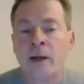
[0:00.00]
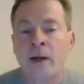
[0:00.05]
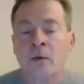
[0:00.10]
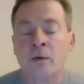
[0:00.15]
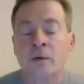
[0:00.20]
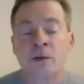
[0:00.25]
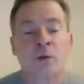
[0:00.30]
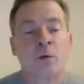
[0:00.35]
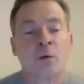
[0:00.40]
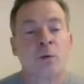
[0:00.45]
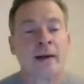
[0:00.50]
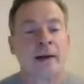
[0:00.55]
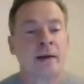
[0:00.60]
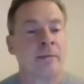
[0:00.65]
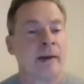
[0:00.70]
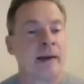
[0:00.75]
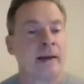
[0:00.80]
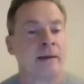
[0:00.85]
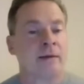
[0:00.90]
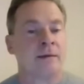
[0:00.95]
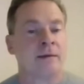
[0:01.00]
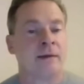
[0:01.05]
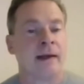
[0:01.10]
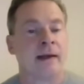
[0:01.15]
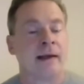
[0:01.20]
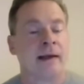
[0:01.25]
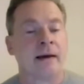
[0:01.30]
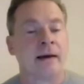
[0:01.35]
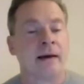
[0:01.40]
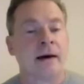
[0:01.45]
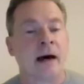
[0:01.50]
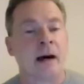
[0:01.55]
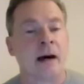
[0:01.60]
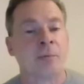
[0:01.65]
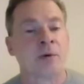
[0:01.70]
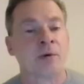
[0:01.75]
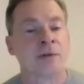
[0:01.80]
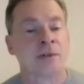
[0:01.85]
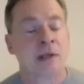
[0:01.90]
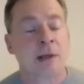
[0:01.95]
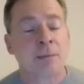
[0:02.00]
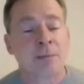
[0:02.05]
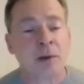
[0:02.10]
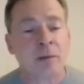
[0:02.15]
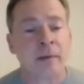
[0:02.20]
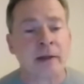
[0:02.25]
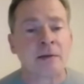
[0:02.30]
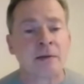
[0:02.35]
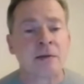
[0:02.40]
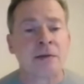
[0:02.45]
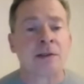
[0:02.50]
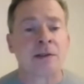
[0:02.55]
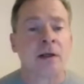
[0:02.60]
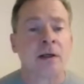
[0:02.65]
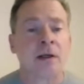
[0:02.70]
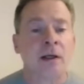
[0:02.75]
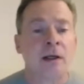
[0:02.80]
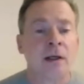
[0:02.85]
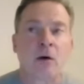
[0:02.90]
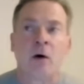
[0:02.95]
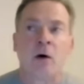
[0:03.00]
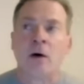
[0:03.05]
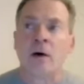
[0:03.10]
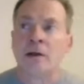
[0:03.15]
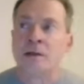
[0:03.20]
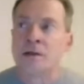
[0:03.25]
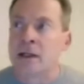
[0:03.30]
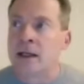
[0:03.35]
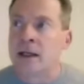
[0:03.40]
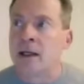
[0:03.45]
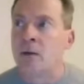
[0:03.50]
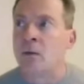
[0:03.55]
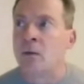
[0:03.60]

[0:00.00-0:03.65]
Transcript: We also recommend taking copper supplements because